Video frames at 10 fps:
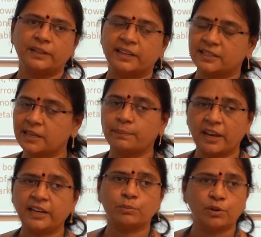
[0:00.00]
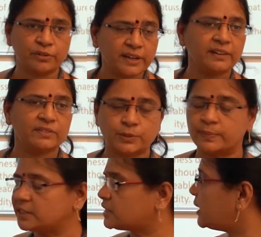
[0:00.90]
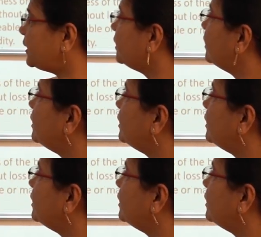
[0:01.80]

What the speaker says: That is the main aim of an investments, right?